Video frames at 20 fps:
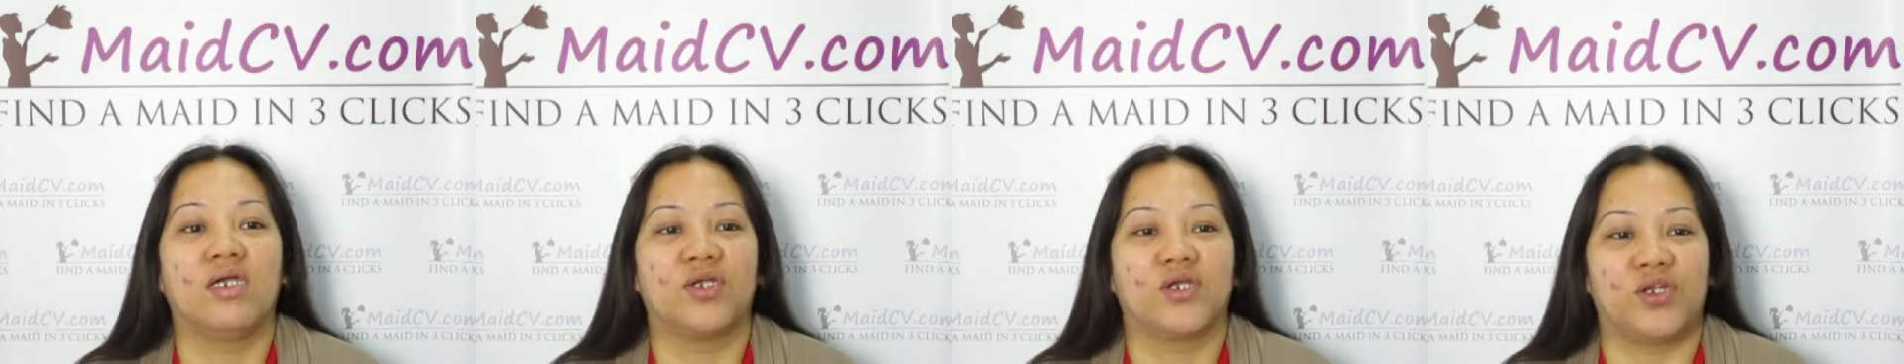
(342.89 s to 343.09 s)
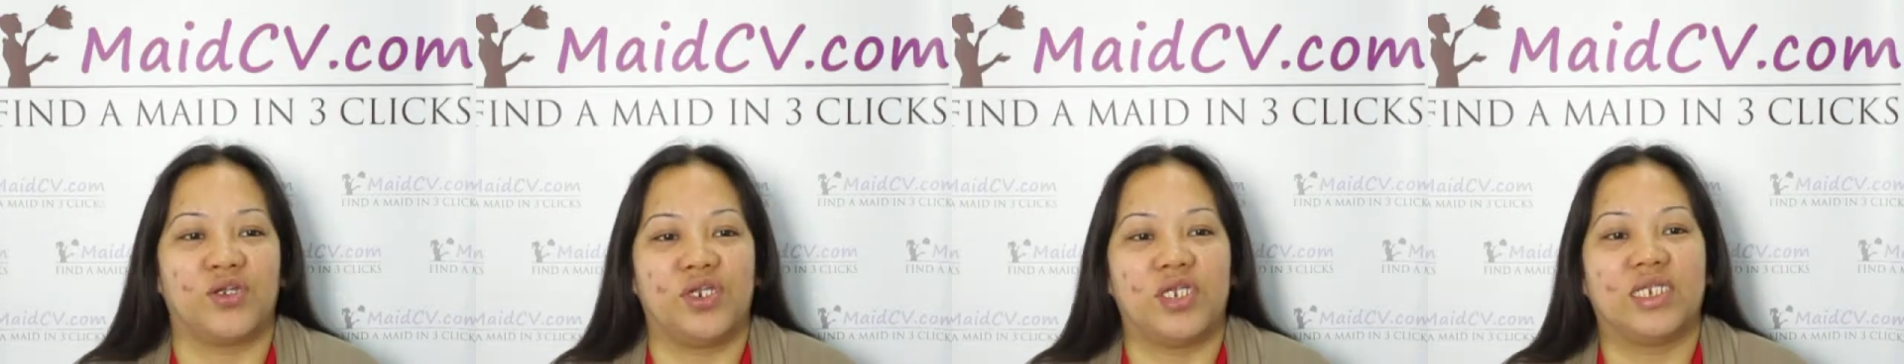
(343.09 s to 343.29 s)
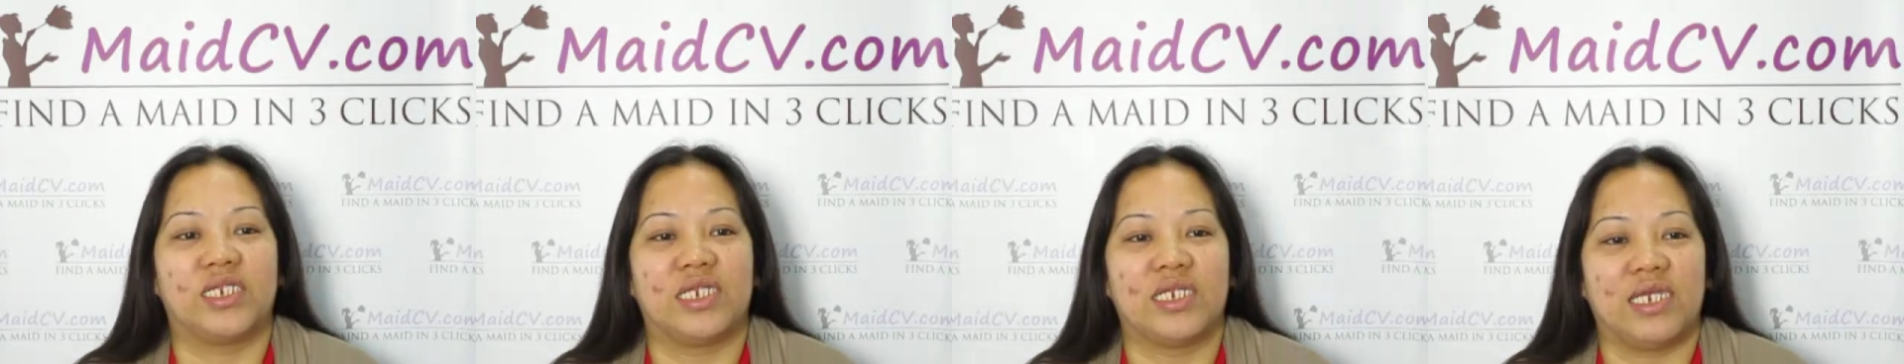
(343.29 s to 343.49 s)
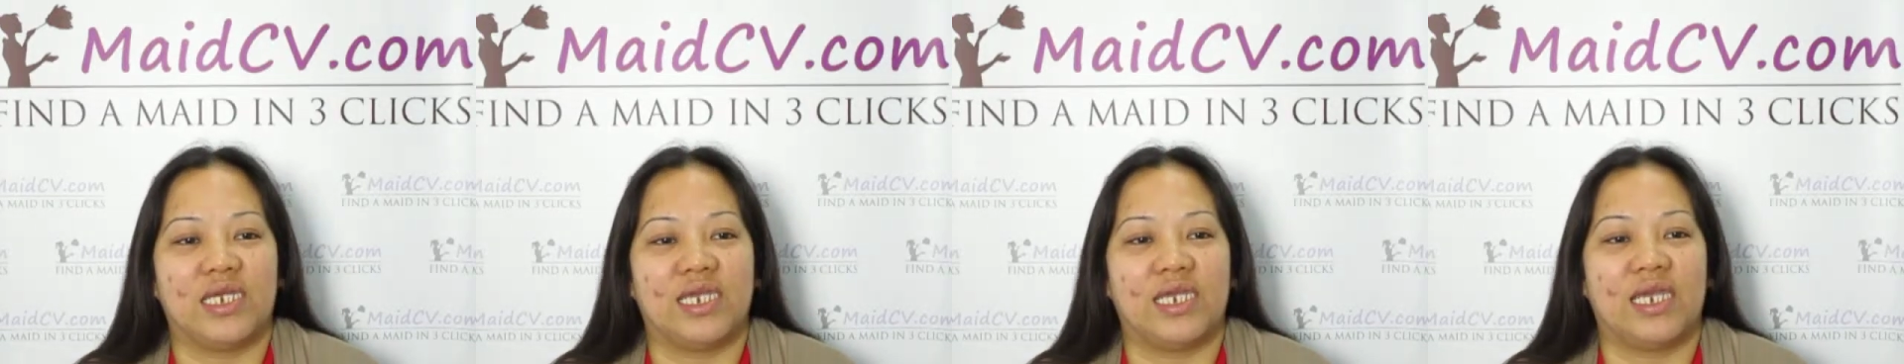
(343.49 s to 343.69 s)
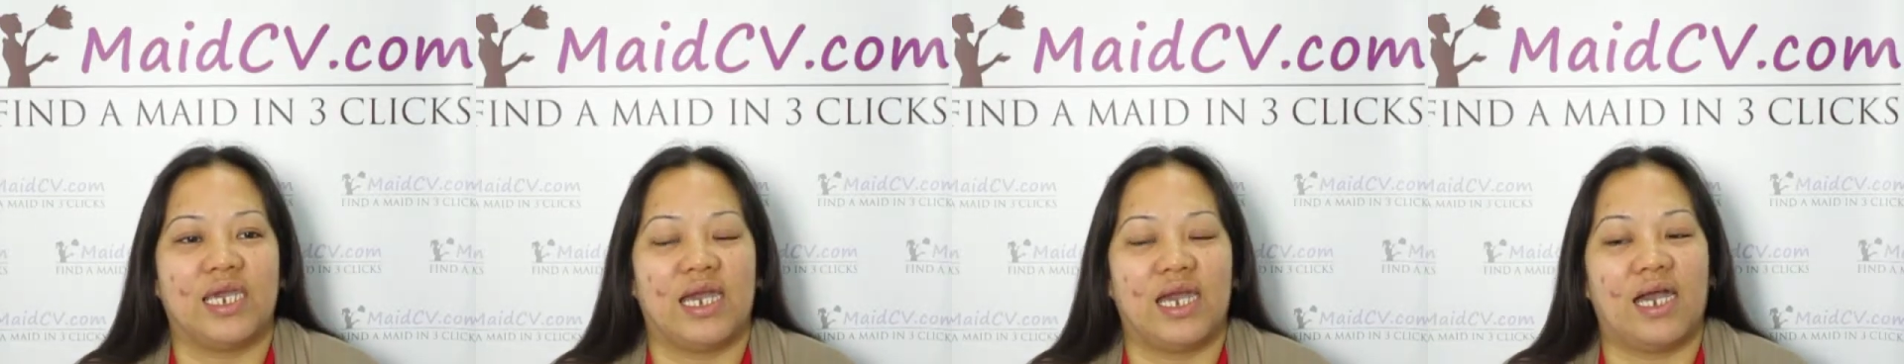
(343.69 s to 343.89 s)

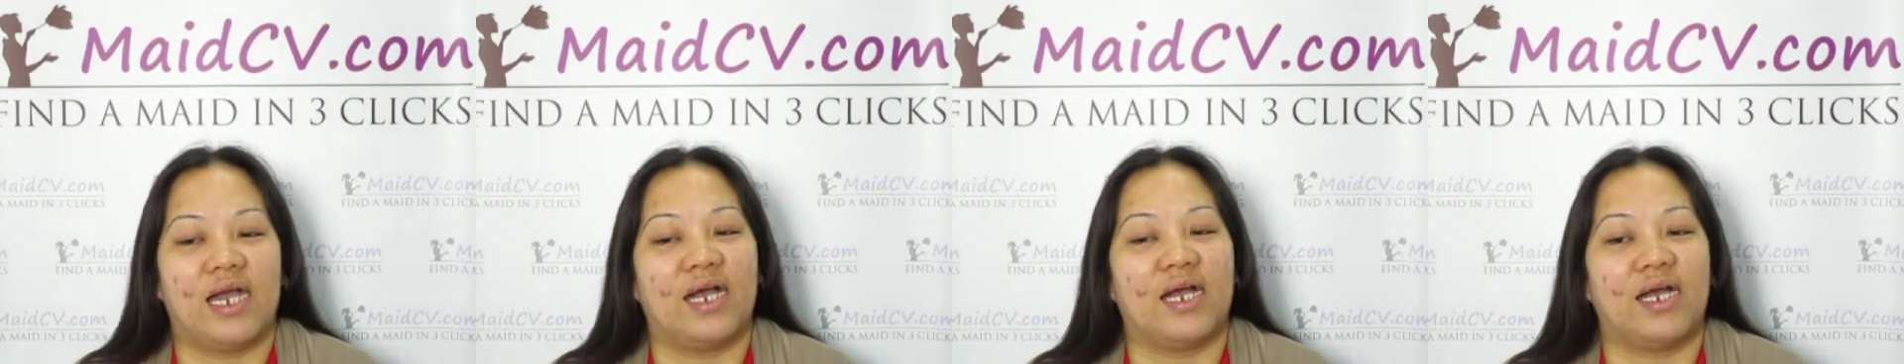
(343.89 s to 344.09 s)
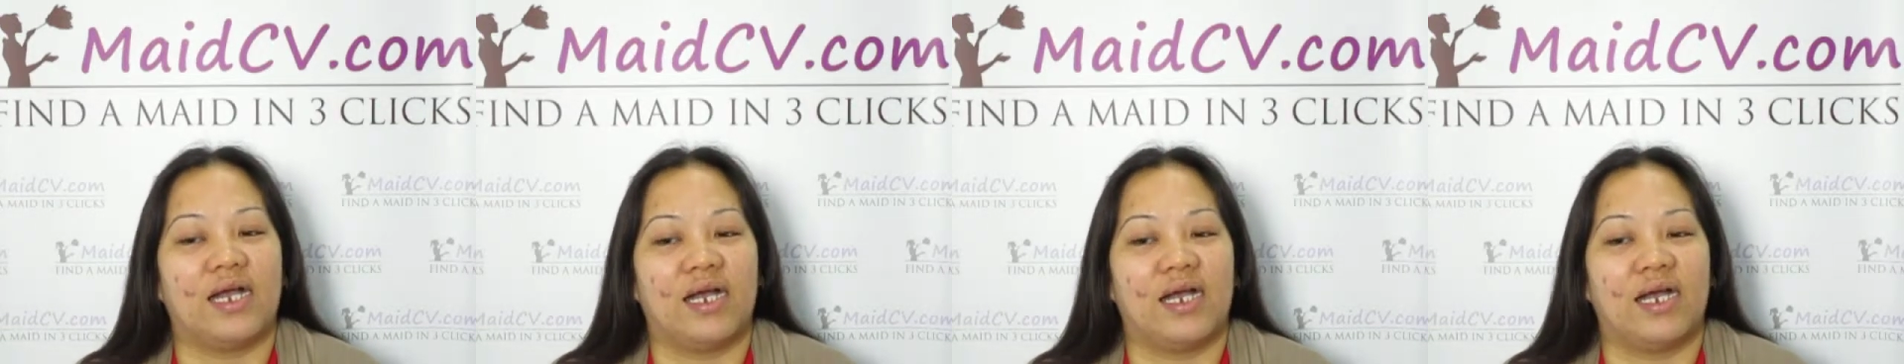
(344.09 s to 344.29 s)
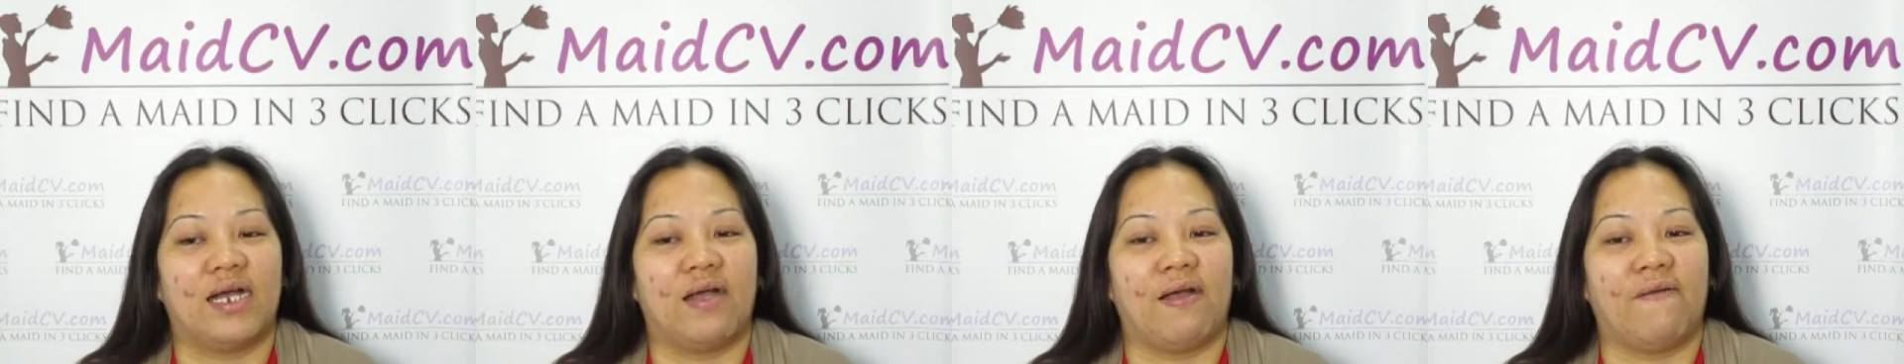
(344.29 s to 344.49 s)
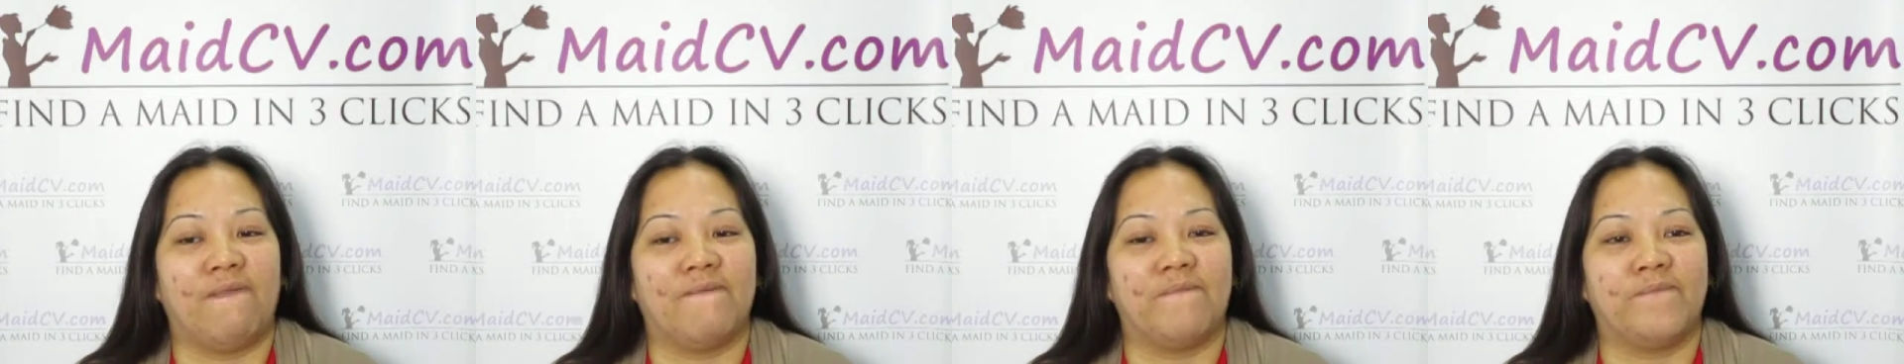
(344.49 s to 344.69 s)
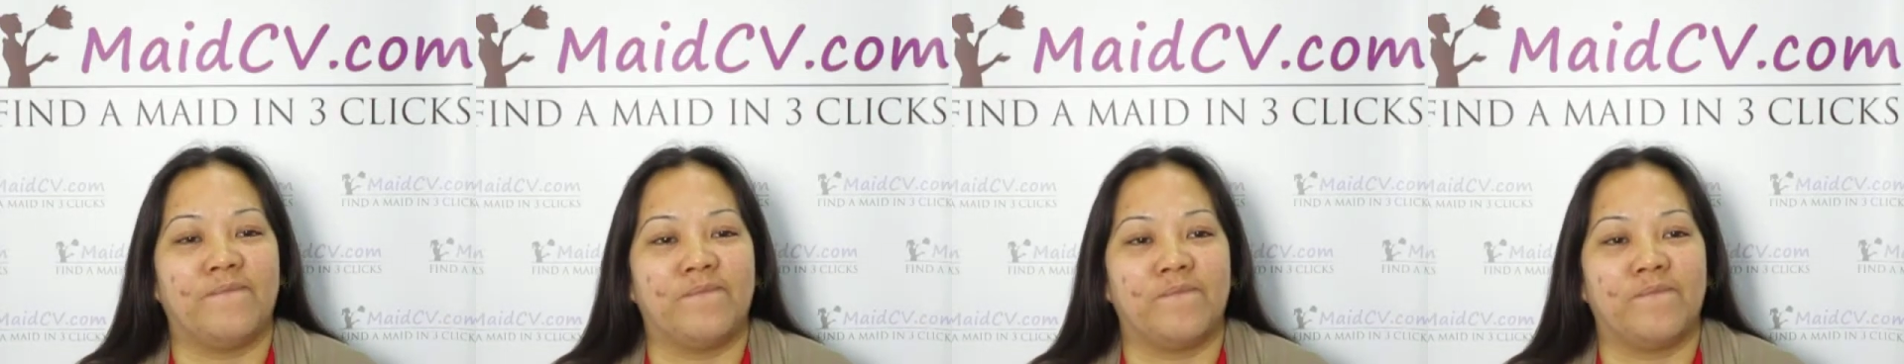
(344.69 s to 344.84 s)
currently um,